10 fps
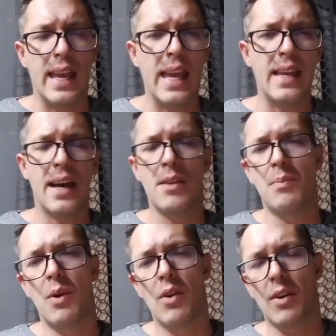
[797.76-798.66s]
In other
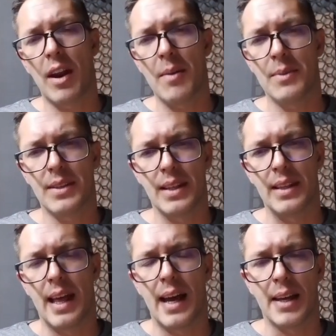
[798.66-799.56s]
programs
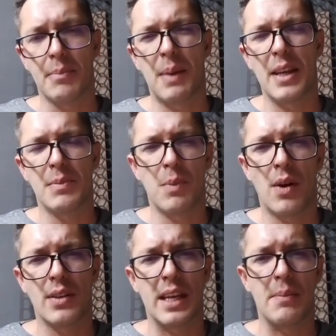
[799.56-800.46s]
like
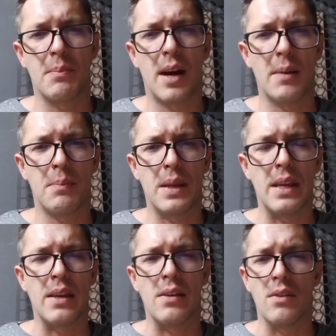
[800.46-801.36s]
Bassbox, it might
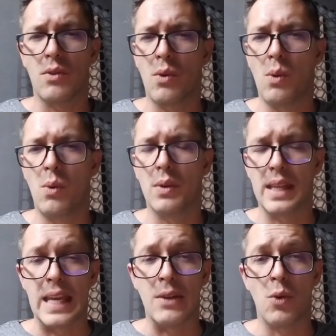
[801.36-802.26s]
be called
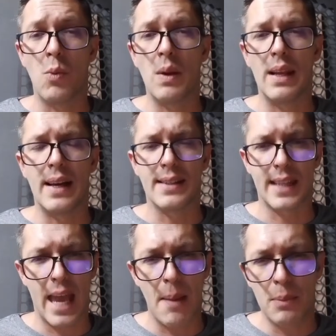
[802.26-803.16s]
the
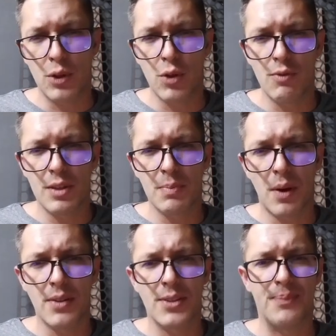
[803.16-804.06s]
normalized amplitude
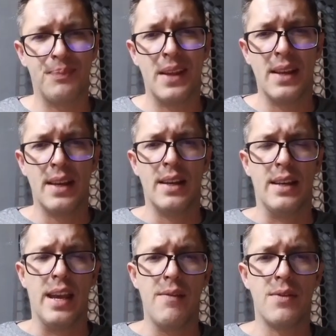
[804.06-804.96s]
response.
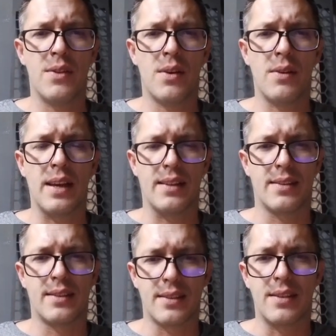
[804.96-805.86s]
Even though
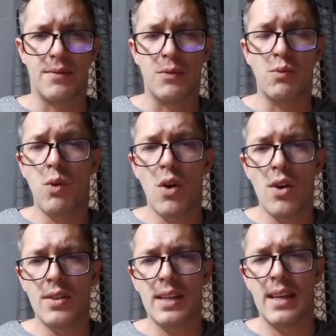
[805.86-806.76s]
it's different
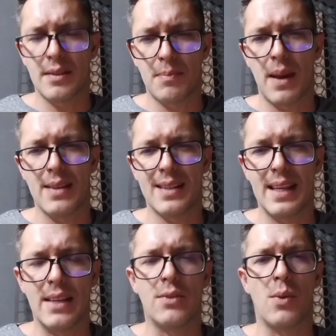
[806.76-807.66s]
words, it's
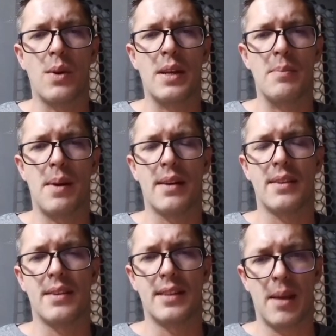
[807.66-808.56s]
basically talking about
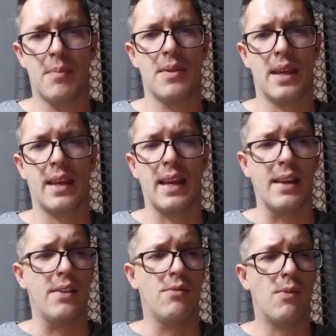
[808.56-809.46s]
the same thing.
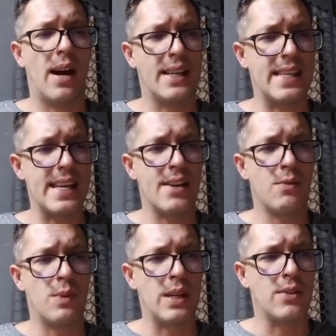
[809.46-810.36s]
Right here,
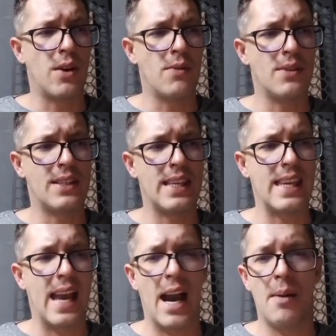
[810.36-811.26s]
we don't
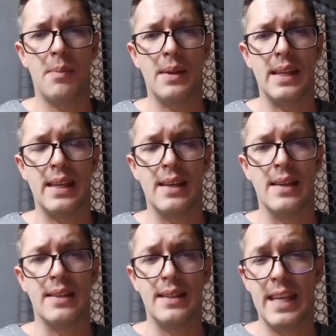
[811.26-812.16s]
see how many
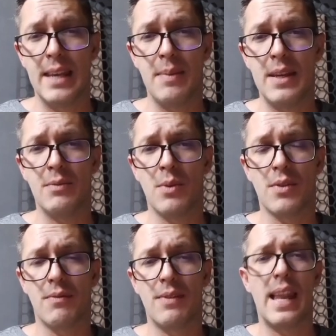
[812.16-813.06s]
dBs worth
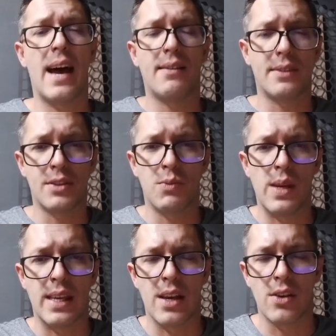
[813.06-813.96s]
of loudness
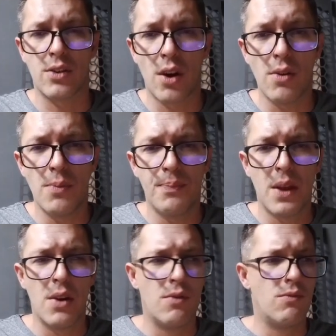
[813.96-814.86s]
we can go.
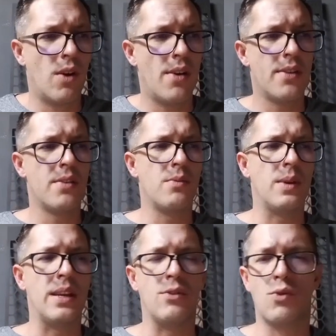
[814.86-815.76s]
Rather,
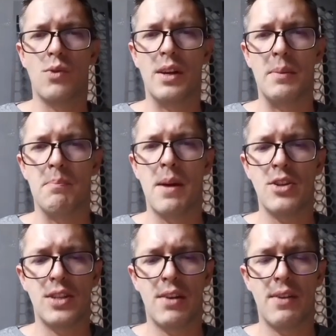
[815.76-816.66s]
we draw an
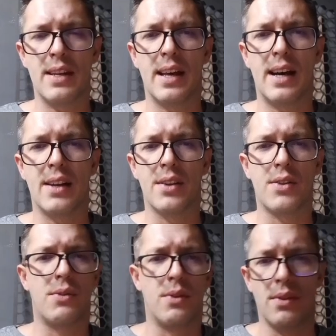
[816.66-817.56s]
imaginary line
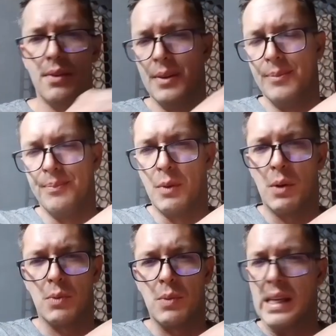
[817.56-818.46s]
through
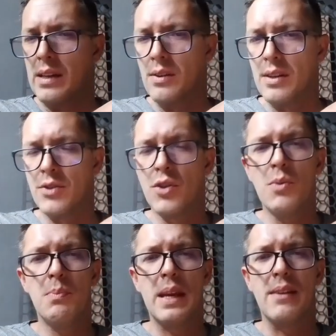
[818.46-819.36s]
what we could
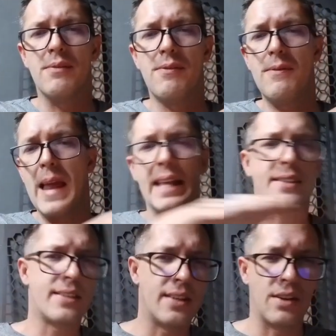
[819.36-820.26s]
assume being
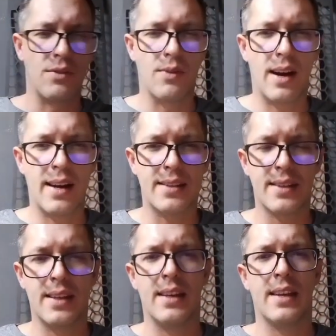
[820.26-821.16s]
flat,
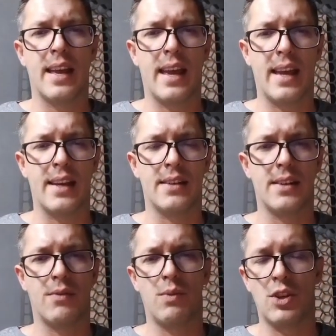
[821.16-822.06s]
right? And
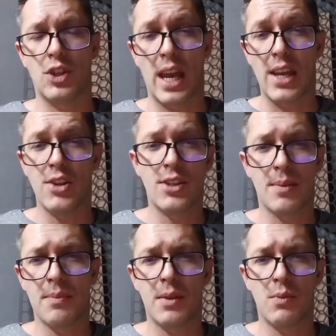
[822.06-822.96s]
if we change
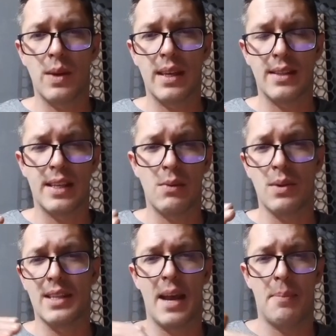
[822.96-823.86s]
something, we can see
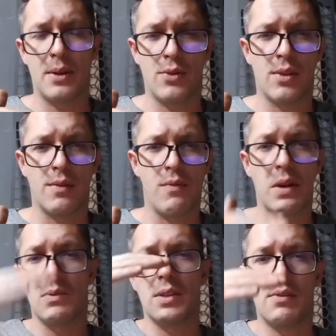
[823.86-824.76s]
what's happening to the
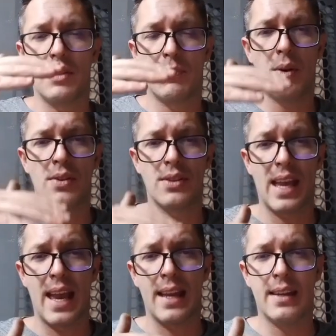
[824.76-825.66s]
frequency response
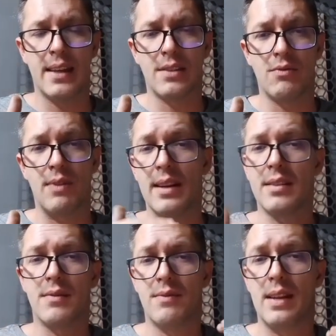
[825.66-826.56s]
and its
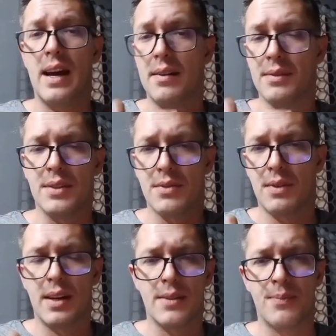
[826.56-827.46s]
relative loudness,
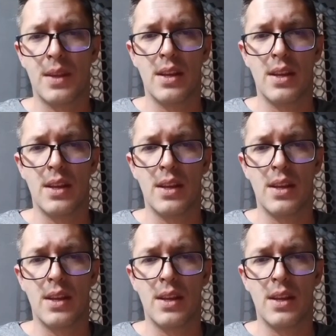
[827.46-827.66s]
right?